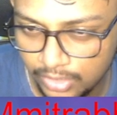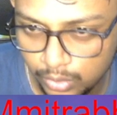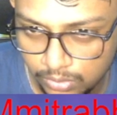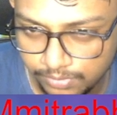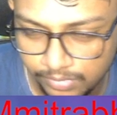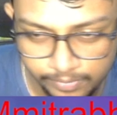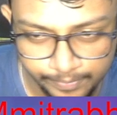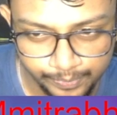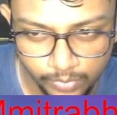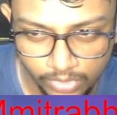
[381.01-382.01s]
to
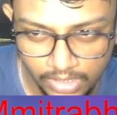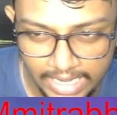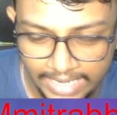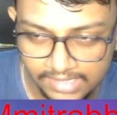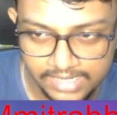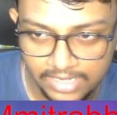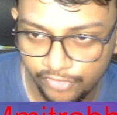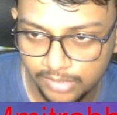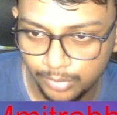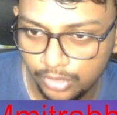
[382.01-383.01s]
understand over
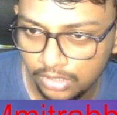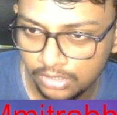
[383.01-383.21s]
the board.